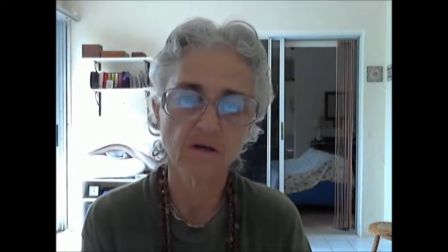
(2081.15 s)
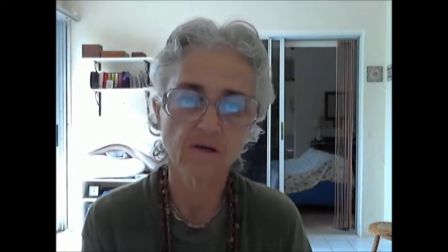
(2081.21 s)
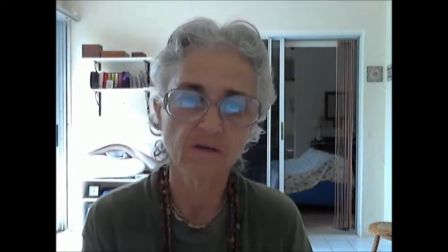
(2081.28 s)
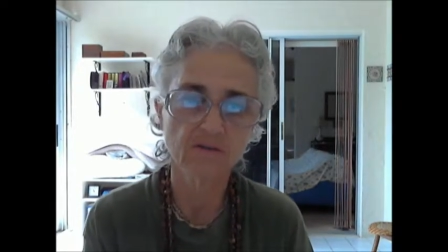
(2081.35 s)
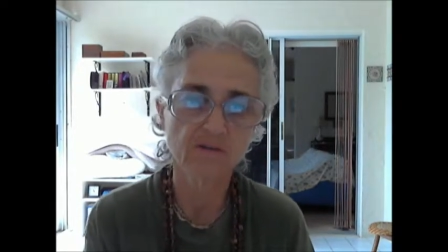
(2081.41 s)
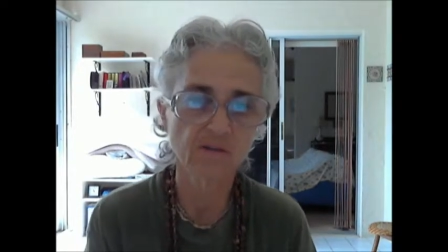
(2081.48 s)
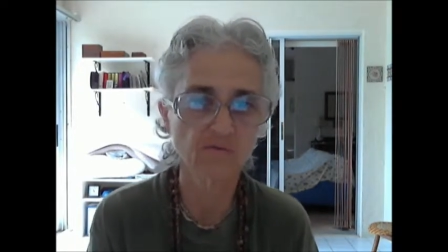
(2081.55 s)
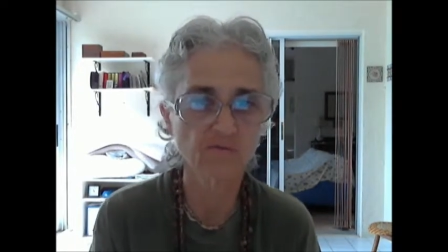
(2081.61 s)

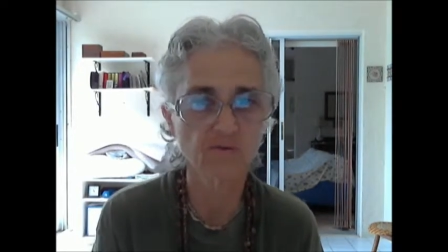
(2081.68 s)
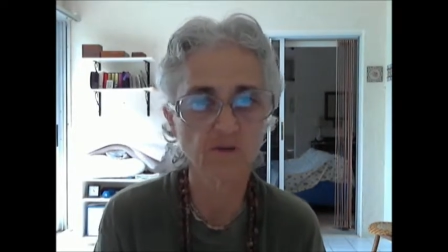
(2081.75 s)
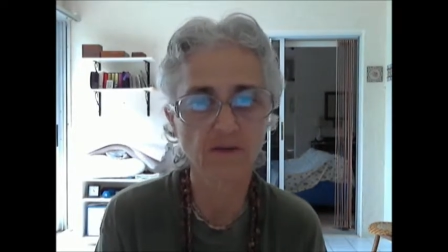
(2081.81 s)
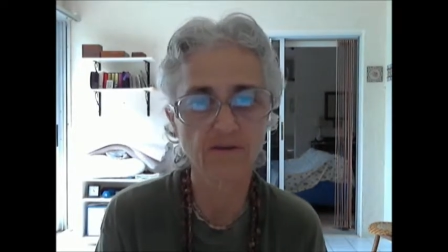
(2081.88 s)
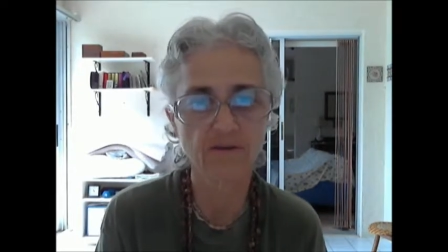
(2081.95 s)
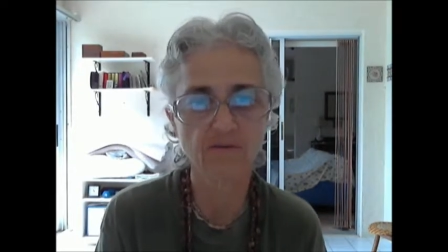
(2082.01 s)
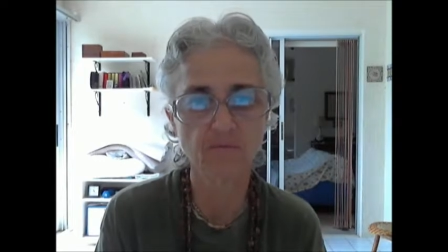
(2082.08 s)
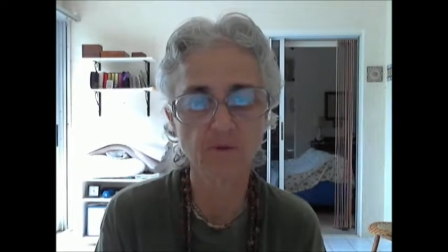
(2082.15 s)
sinful
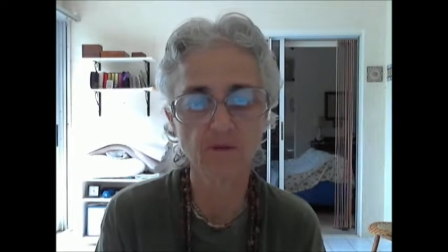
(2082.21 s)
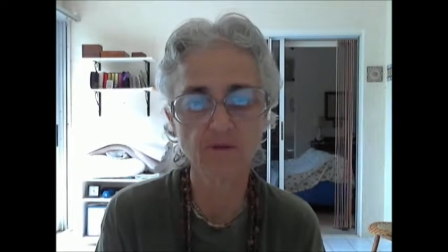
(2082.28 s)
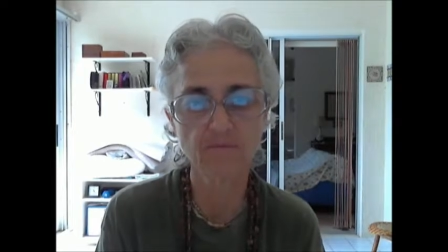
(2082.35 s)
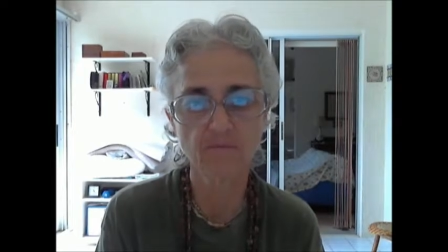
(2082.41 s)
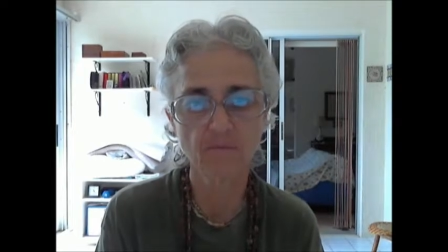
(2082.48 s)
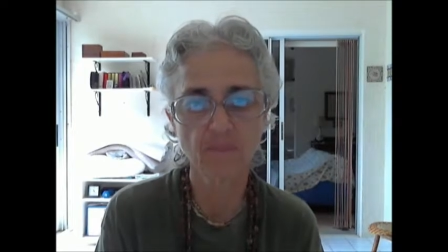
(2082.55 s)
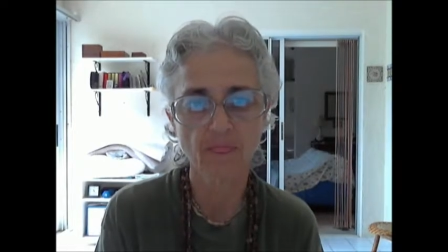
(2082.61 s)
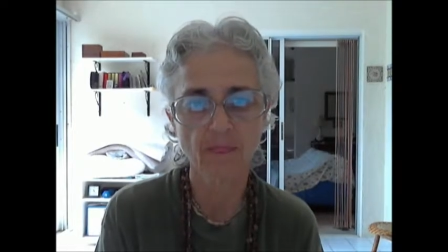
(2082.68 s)
activity.
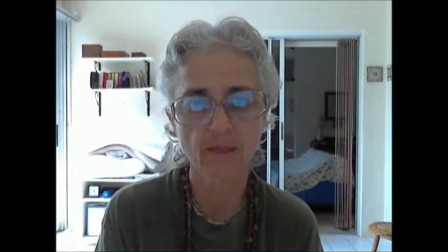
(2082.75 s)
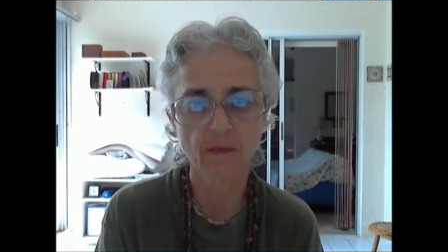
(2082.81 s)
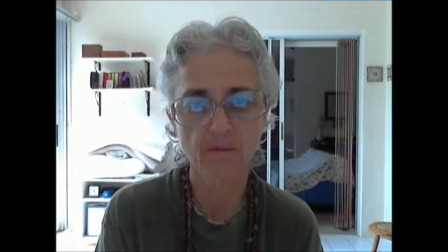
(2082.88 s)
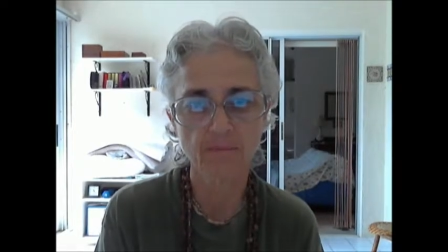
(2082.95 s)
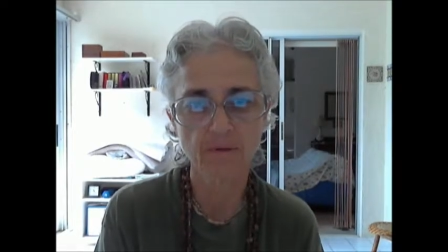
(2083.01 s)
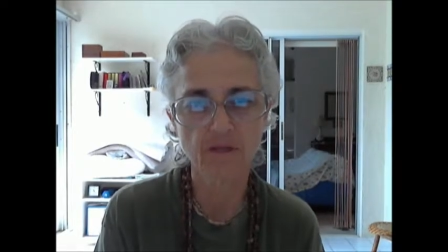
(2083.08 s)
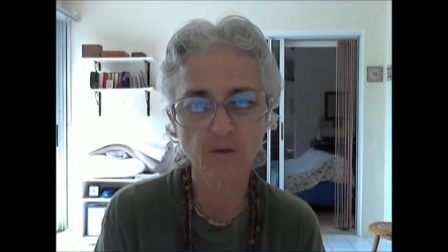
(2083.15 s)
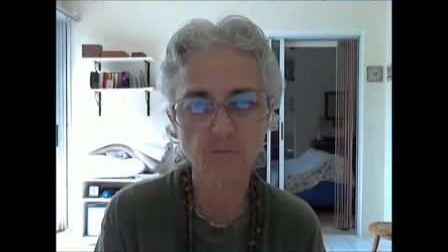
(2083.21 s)

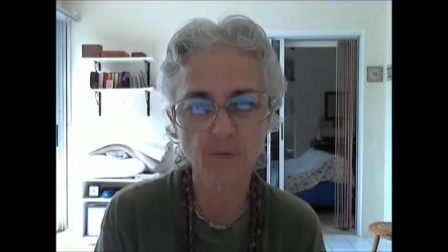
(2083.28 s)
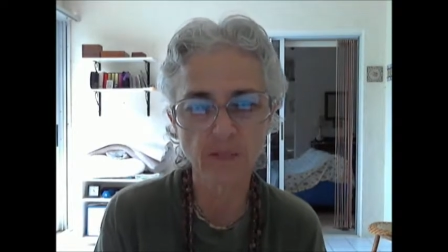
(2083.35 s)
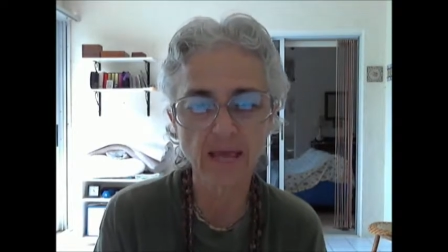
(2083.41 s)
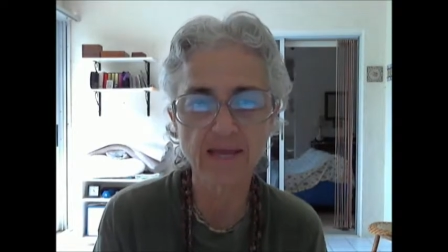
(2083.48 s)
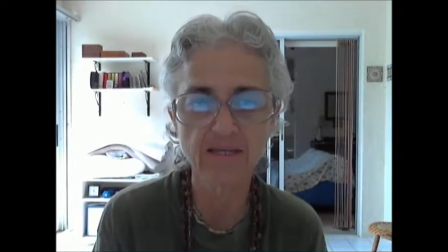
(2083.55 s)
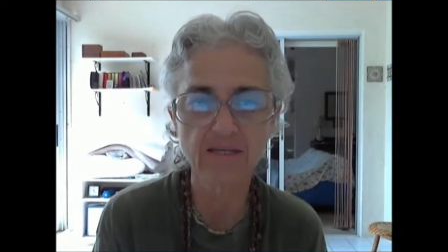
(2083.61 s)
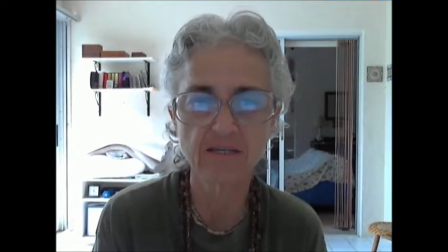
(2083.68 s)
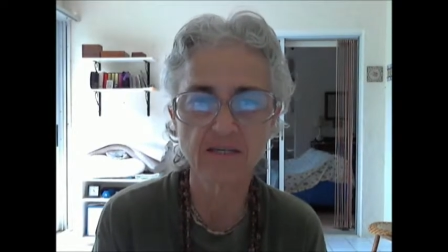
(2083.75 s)
But the
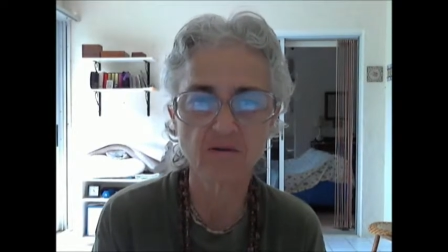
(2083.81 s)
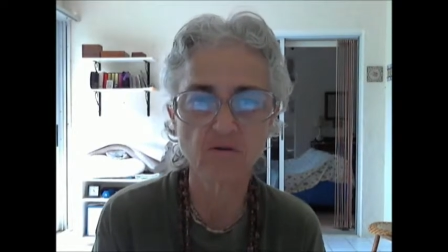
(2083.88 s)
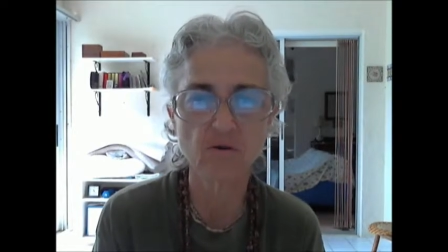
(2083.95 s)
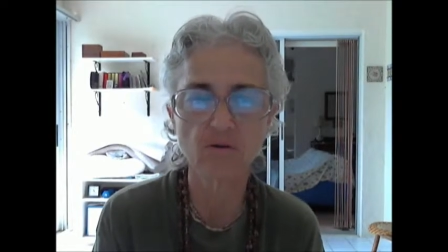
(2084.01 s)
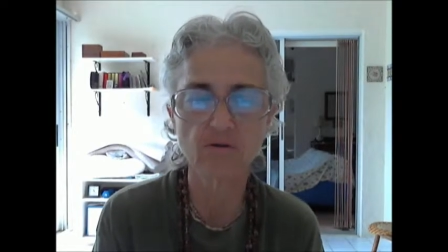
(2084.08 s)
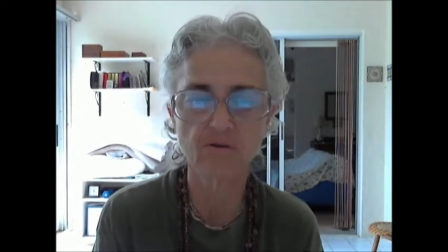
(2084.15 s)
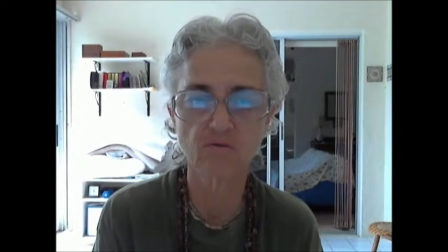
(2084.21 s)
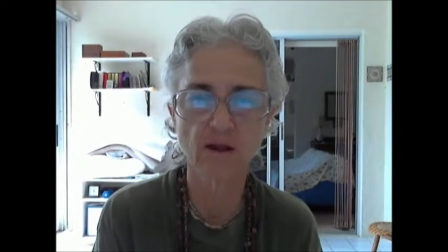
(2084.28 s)
blade still
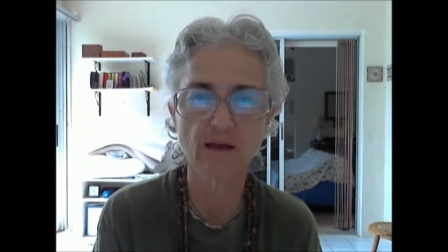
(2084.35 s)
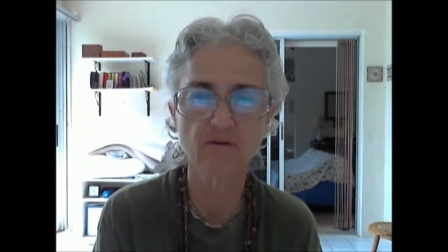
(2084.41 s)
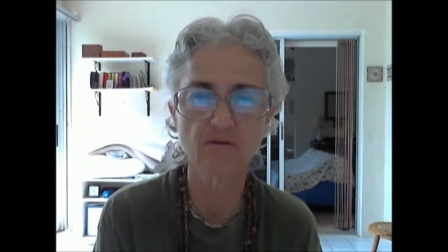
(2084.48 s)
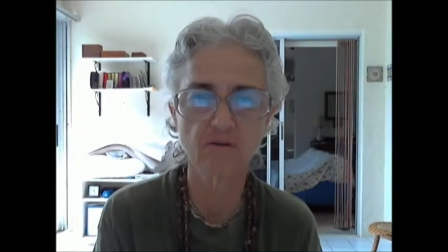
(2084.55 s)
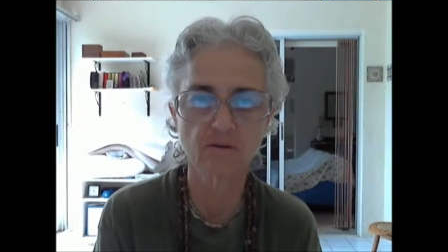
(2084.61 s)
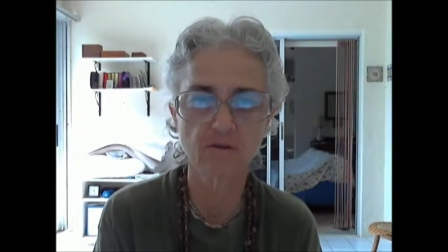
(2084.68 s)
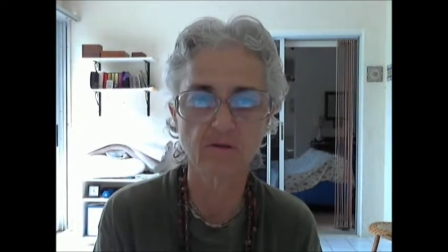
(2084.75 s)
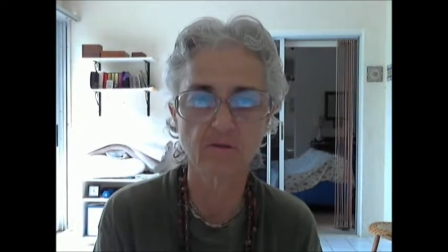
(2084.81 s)
goes around
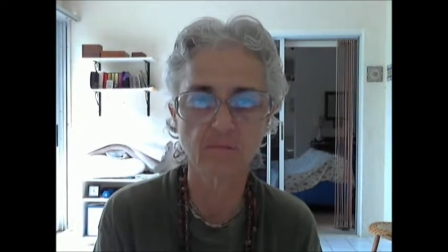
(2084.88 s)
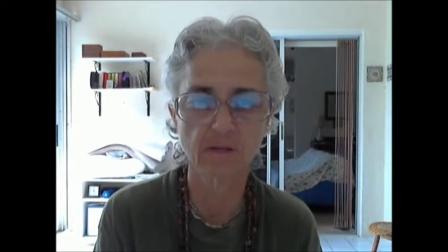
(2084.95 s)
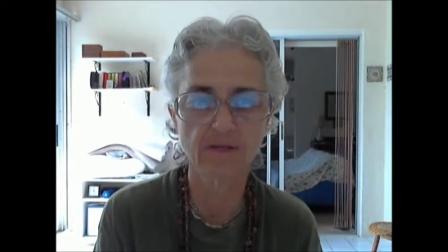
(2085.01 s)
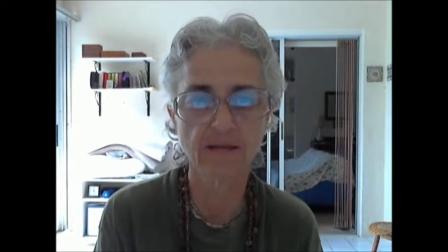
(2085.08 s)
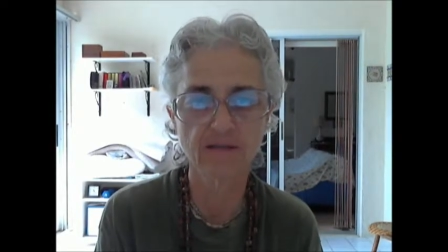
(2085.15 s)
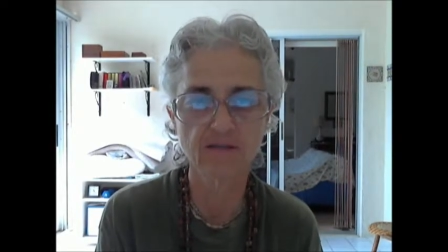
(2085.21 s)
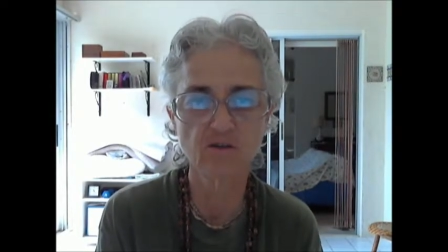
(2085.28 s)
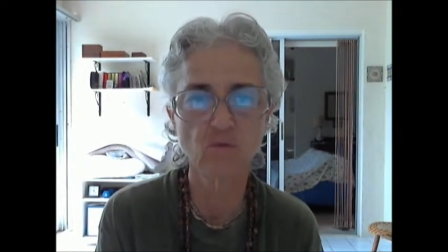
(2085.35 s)
a little bit. It
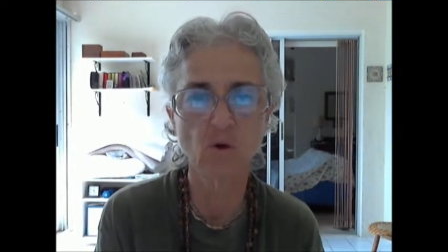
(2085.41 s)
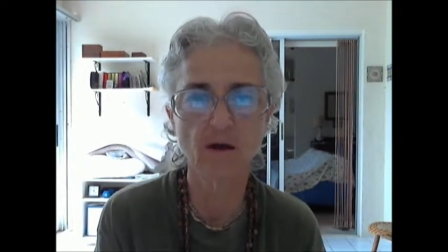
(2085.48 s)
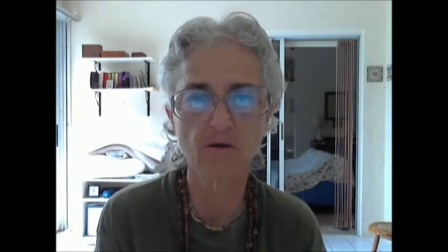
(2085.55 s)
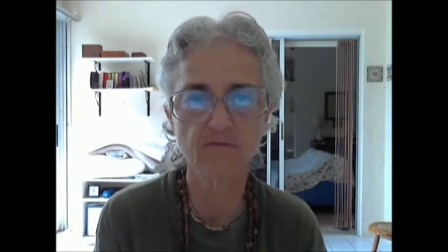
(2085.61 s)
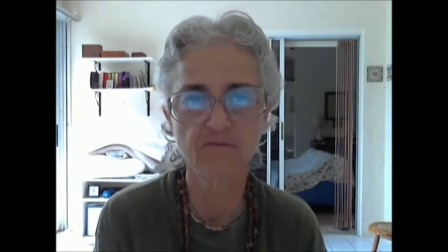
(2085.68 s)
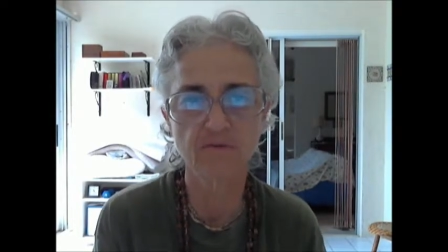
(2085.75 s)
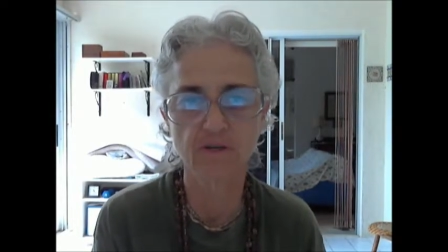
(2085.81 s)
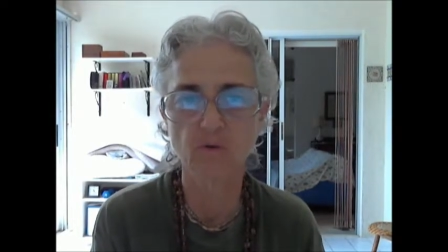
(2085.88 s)
takes a while
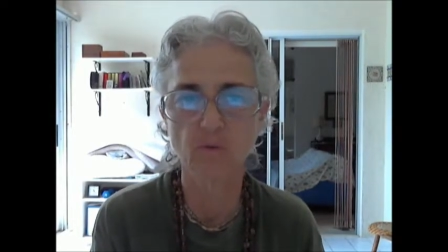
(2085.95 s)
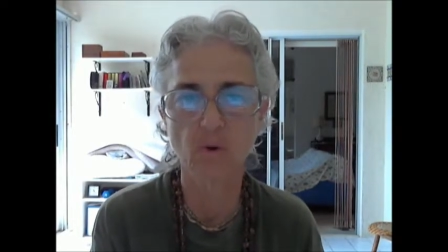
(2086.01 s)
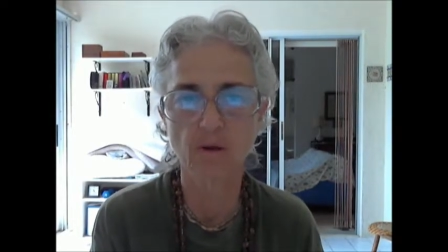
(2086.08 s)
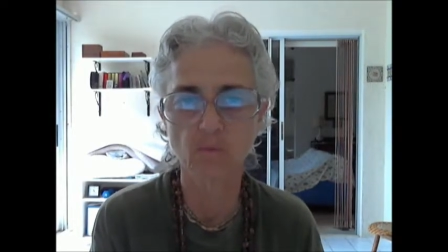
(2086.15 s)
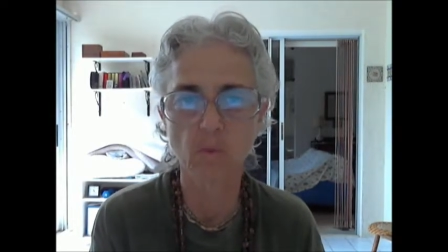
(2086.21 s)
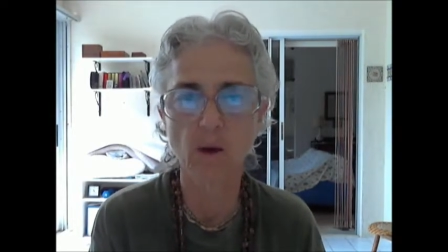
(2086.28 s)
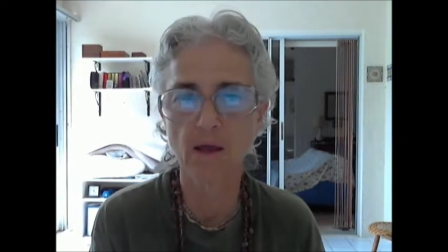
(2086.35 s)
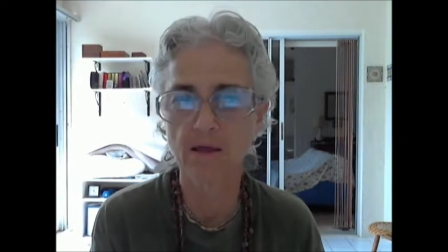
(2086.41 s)
for it to
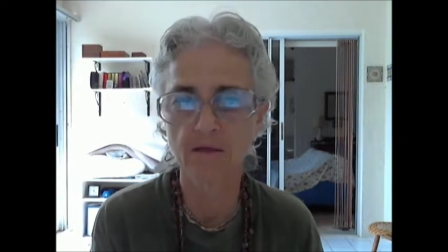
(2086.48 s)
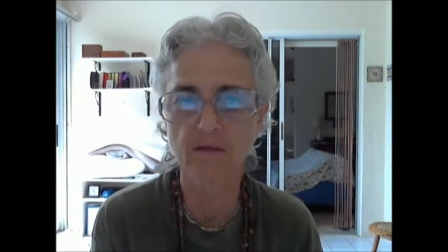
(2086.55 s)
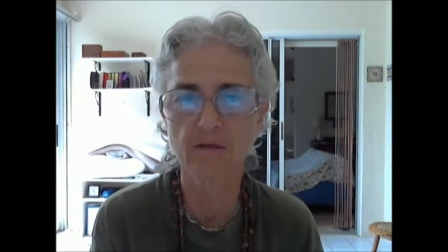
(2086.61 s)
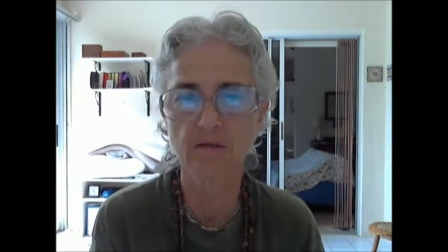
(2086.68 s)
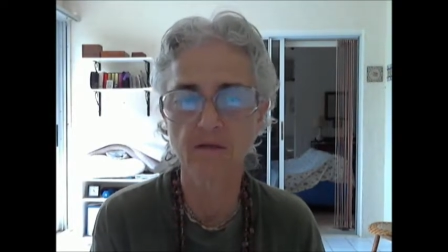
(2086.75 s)
unwind.